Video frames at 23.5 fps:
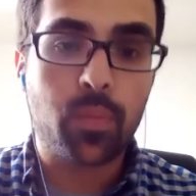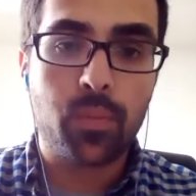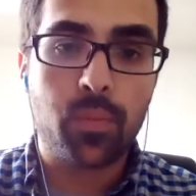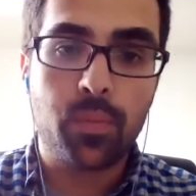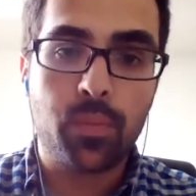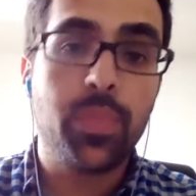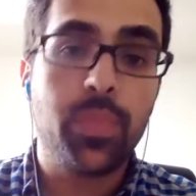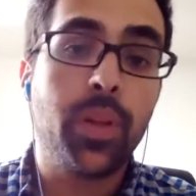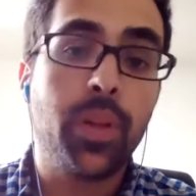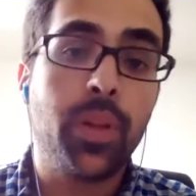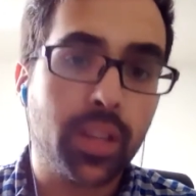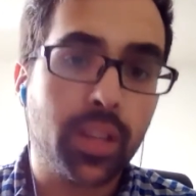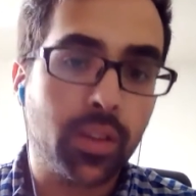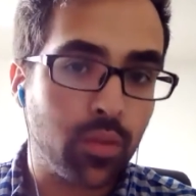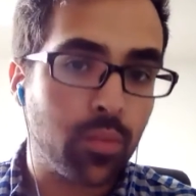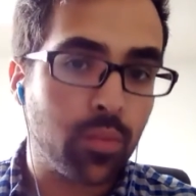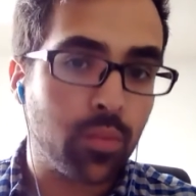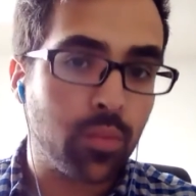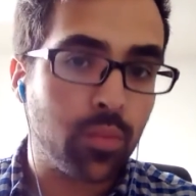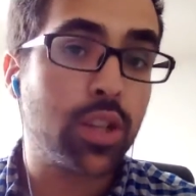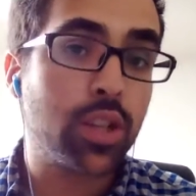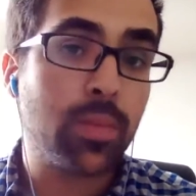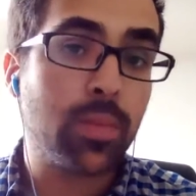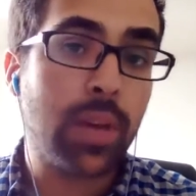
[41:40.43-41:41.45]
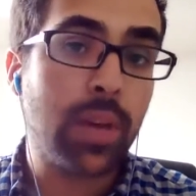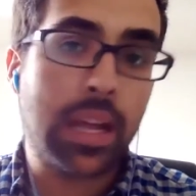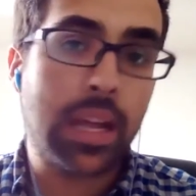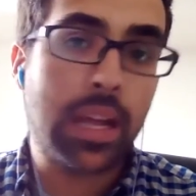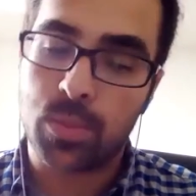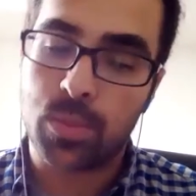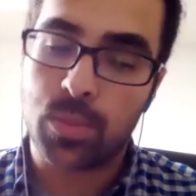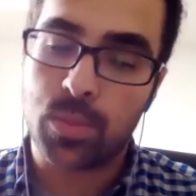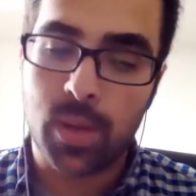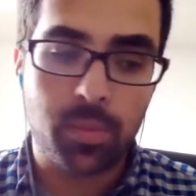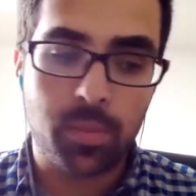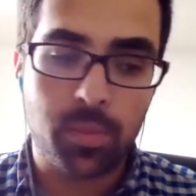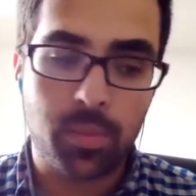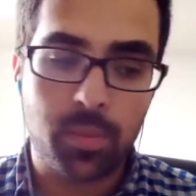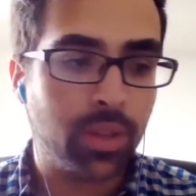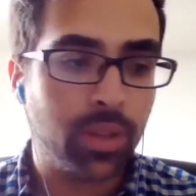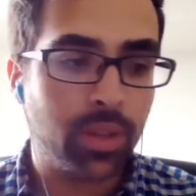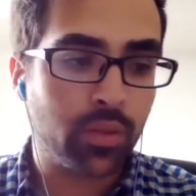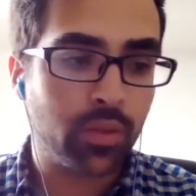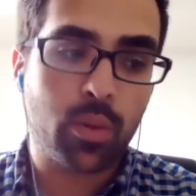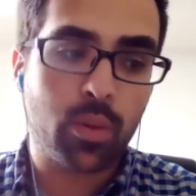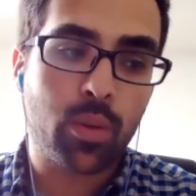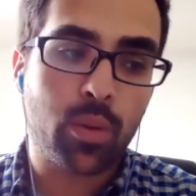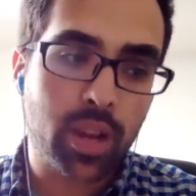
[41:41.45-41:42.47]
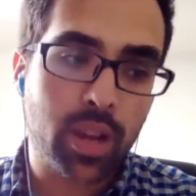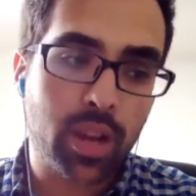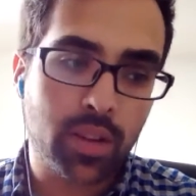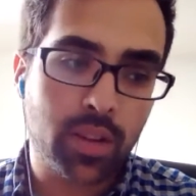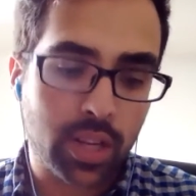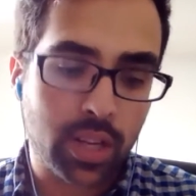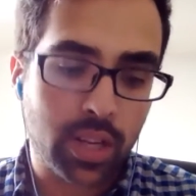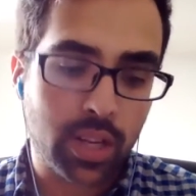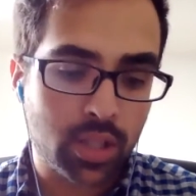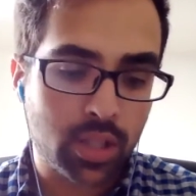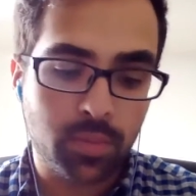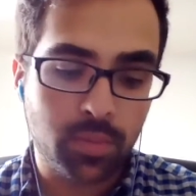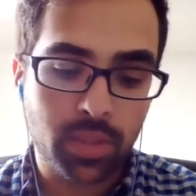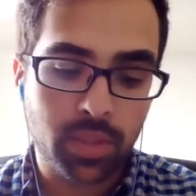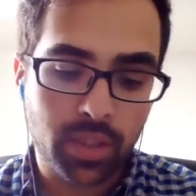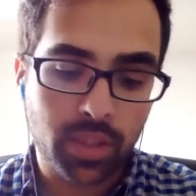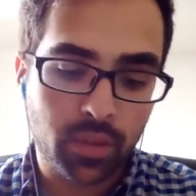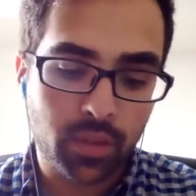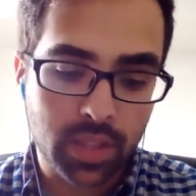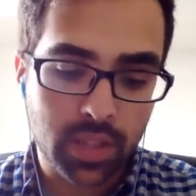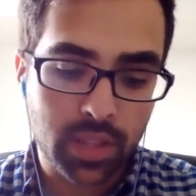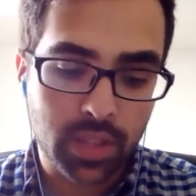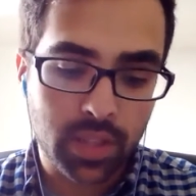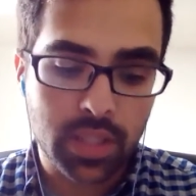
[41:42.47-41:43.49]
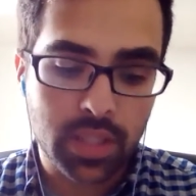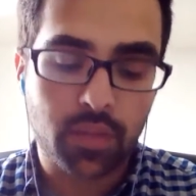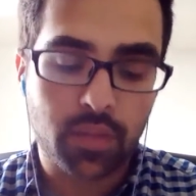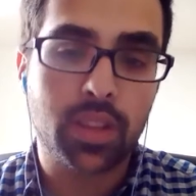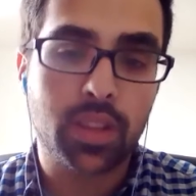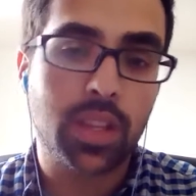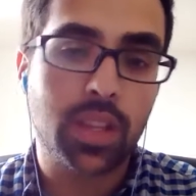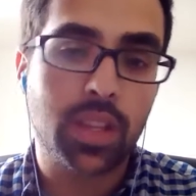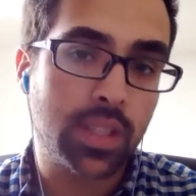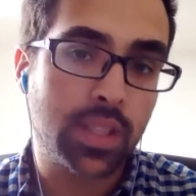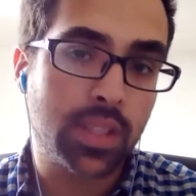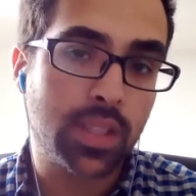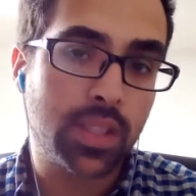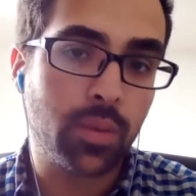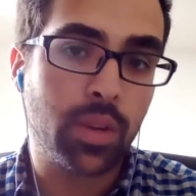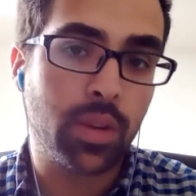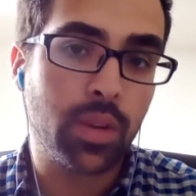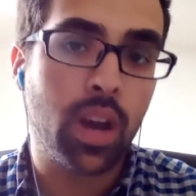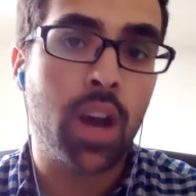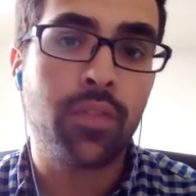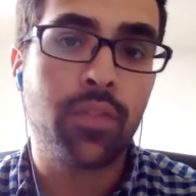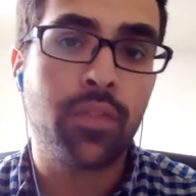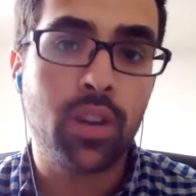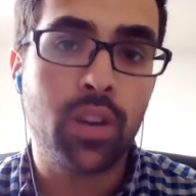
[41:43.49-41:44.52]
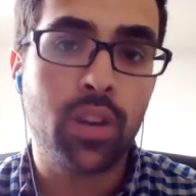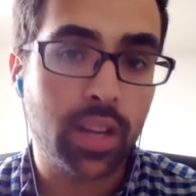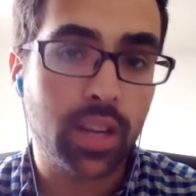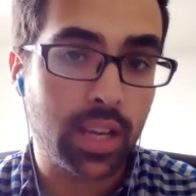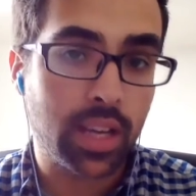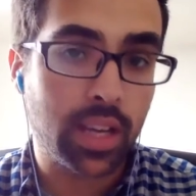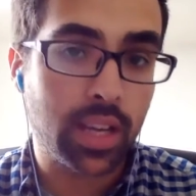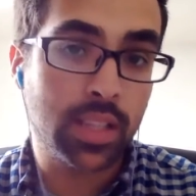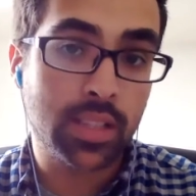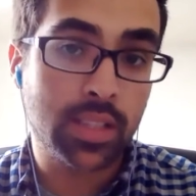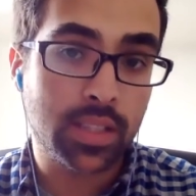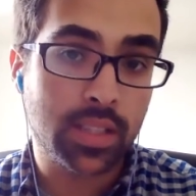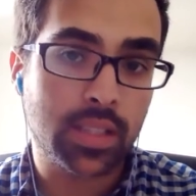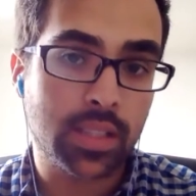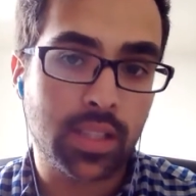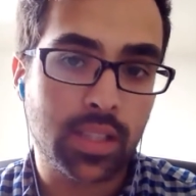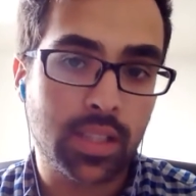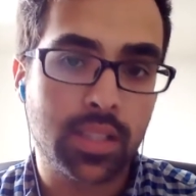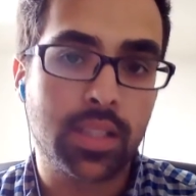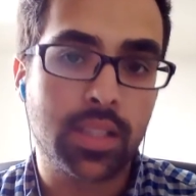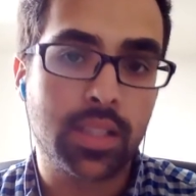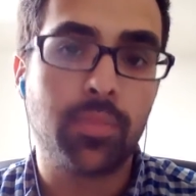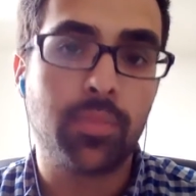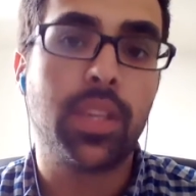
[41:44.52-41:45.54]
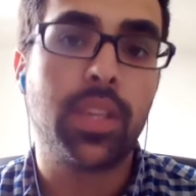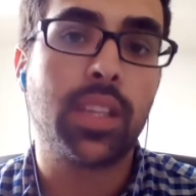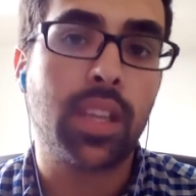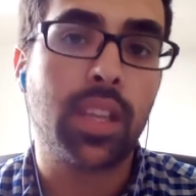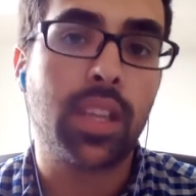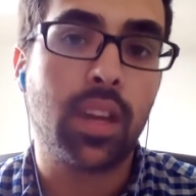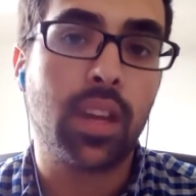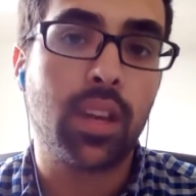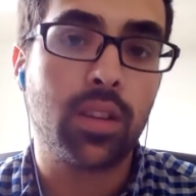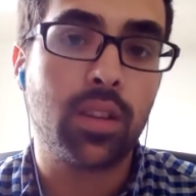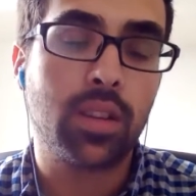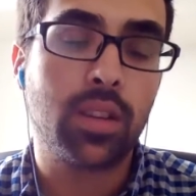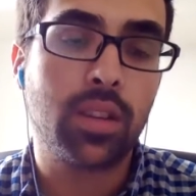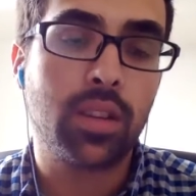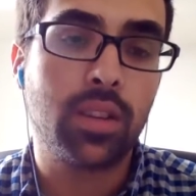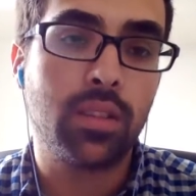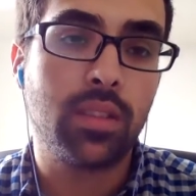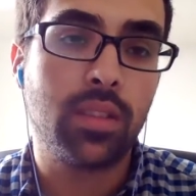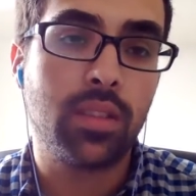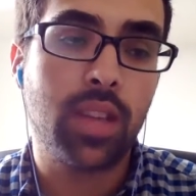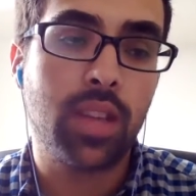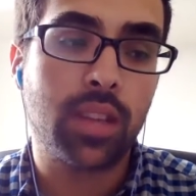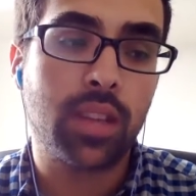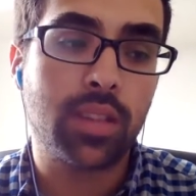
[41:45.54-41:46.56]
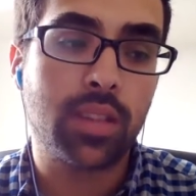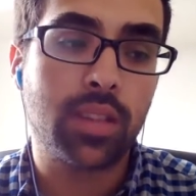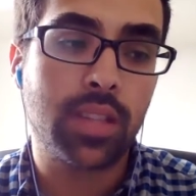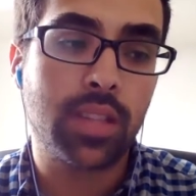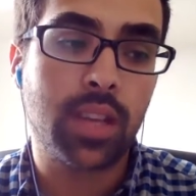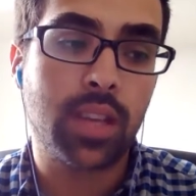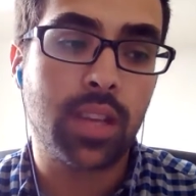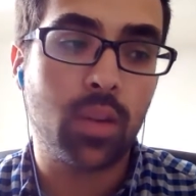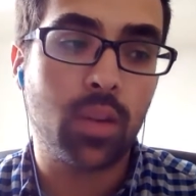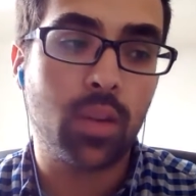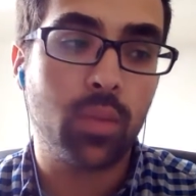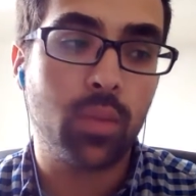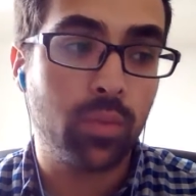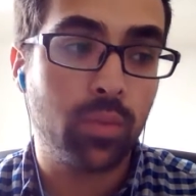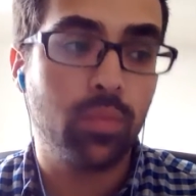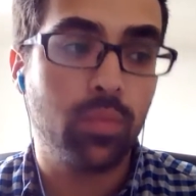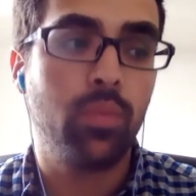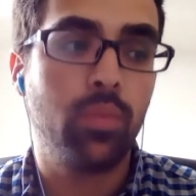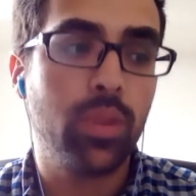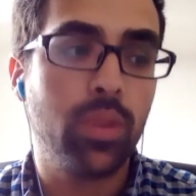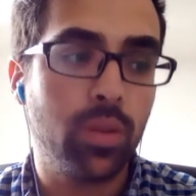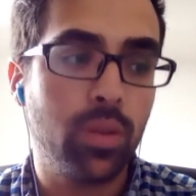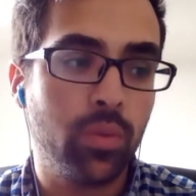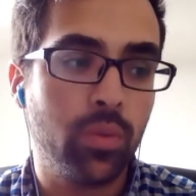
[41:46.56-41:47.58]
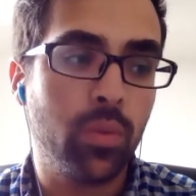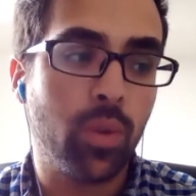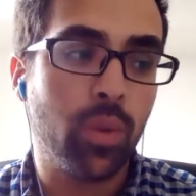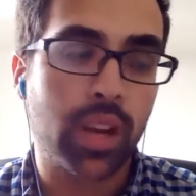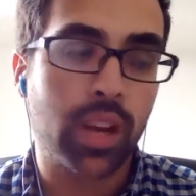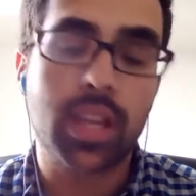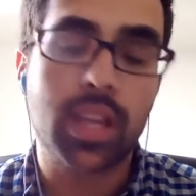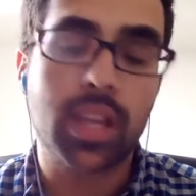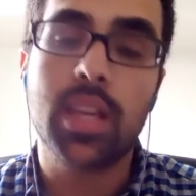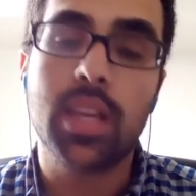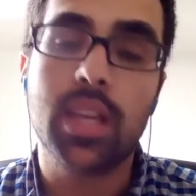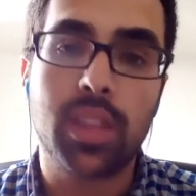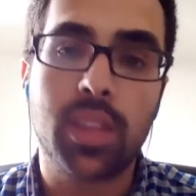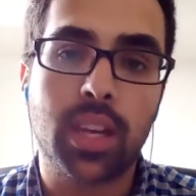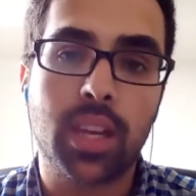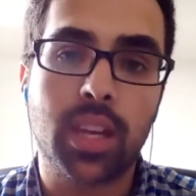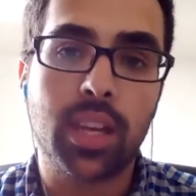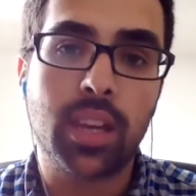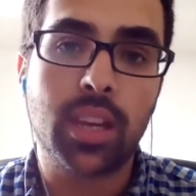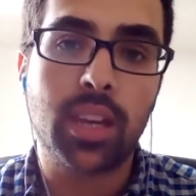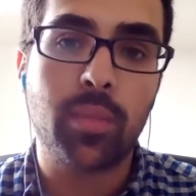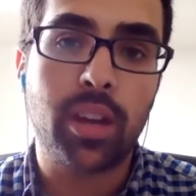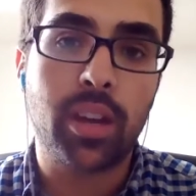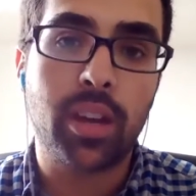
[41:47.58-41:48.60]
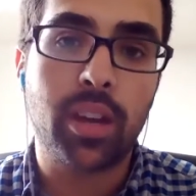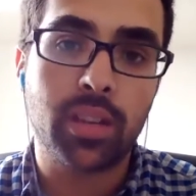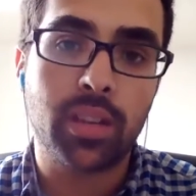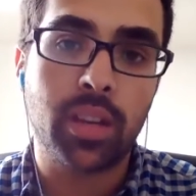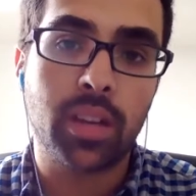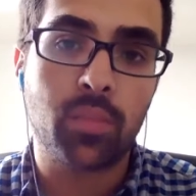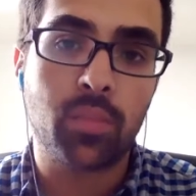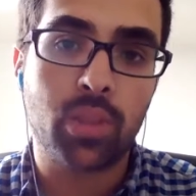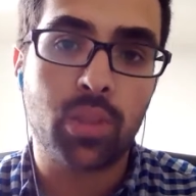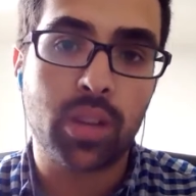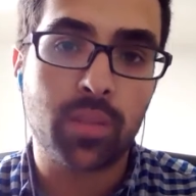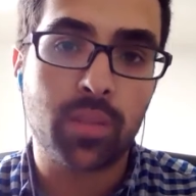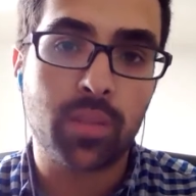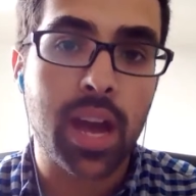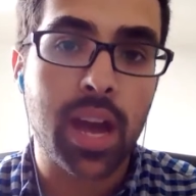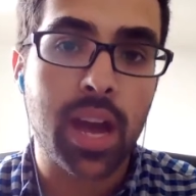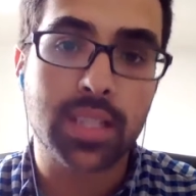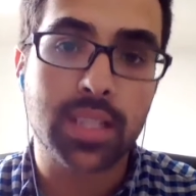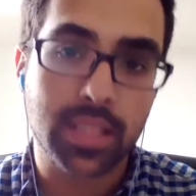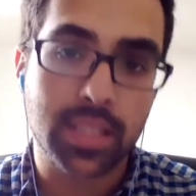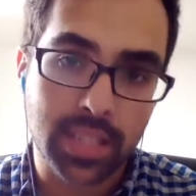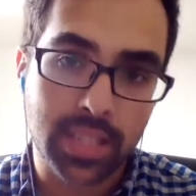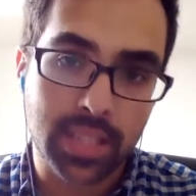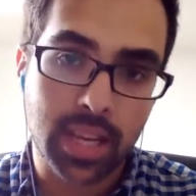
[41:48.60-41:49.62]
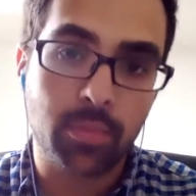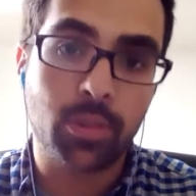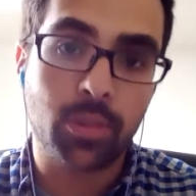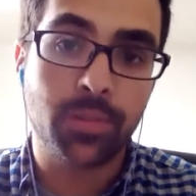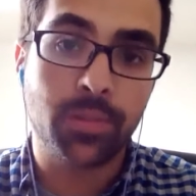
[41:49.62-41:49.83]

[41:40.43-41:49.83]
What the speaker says: Billing for project management, billing for creative direction, billing for these different things that we offer is something that we want to keep thinking about and bringing back to the table.